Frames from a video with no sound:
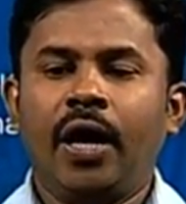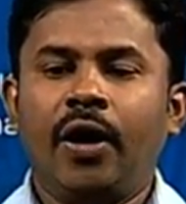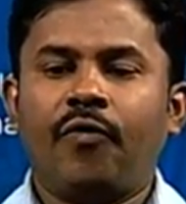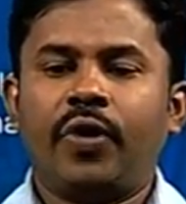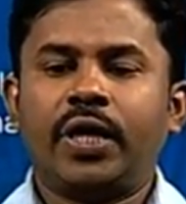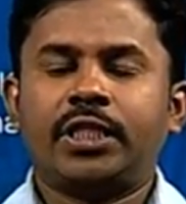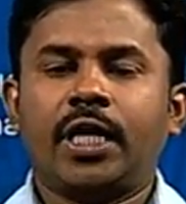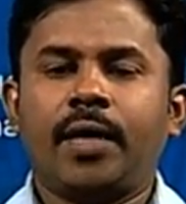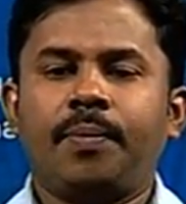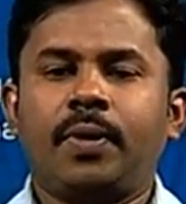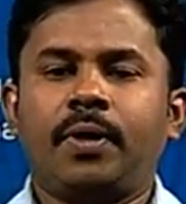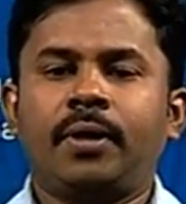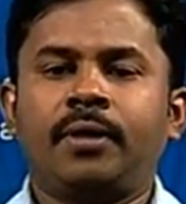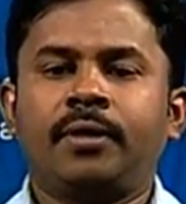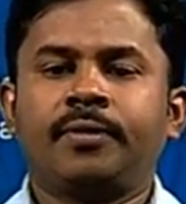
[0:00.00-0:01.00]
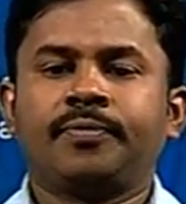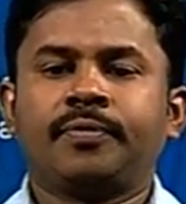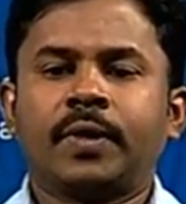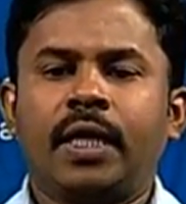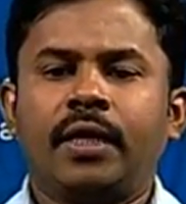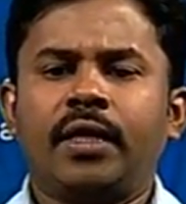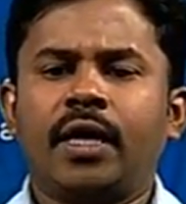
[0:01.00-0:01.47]
For example,
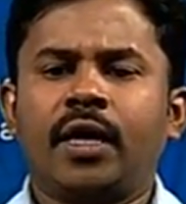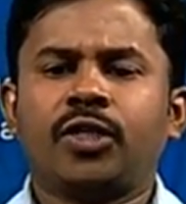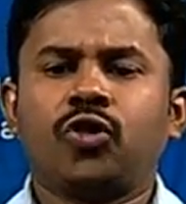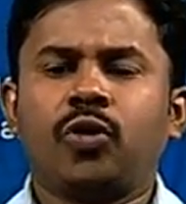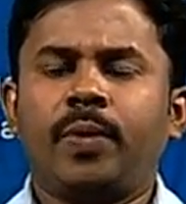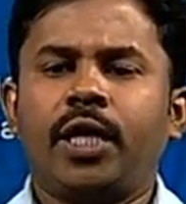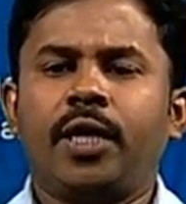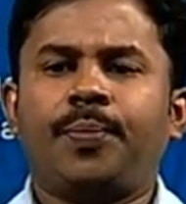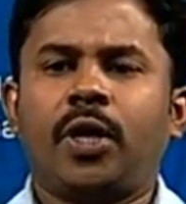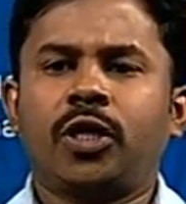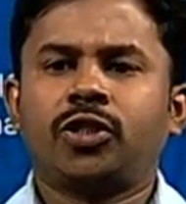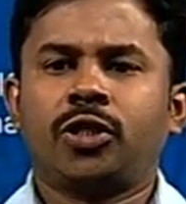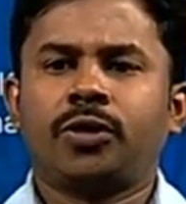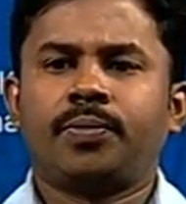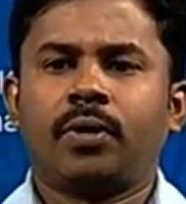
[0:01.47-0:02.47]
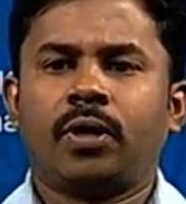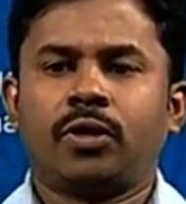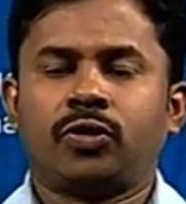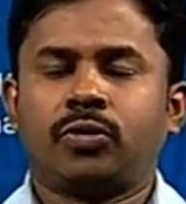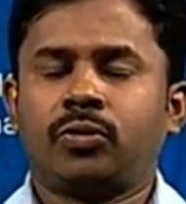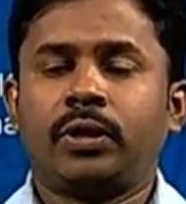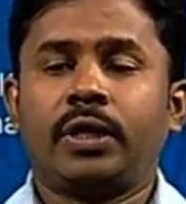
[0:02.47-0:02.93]
there are so many parts of
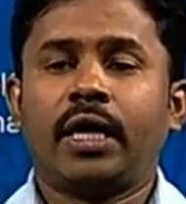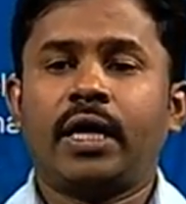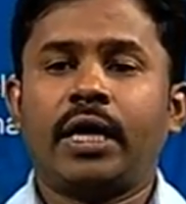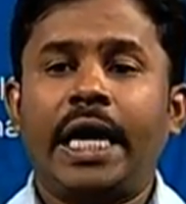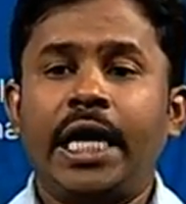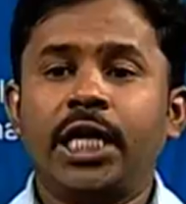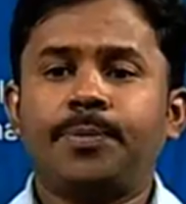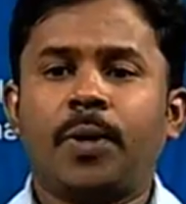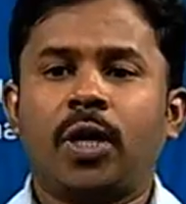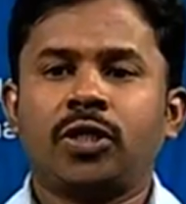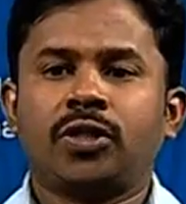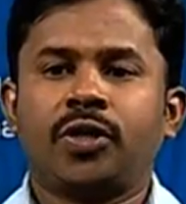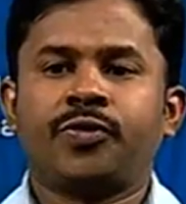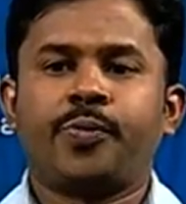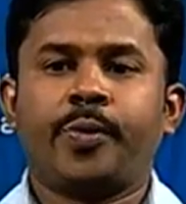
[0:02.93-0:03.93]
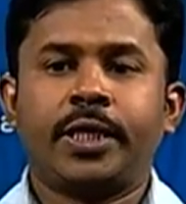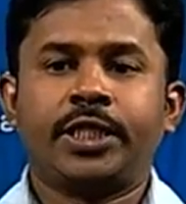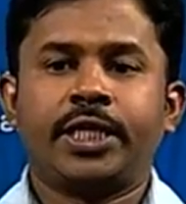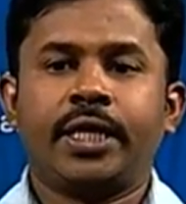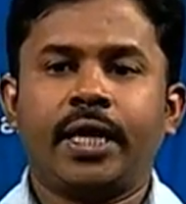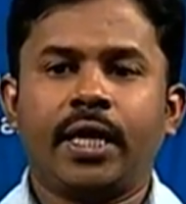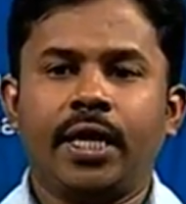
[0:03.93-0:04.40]
there are 8 parts of speech
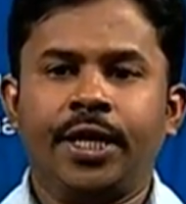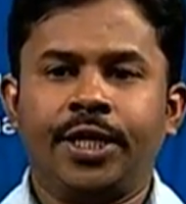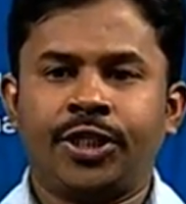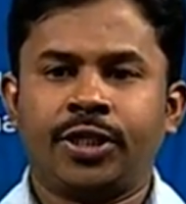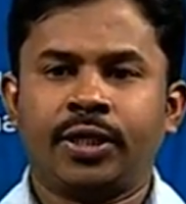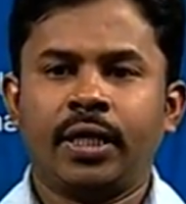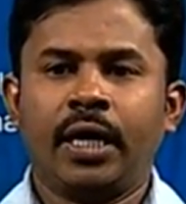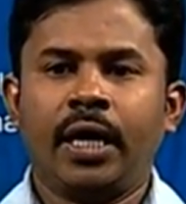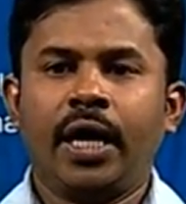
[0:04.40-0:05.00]
in English.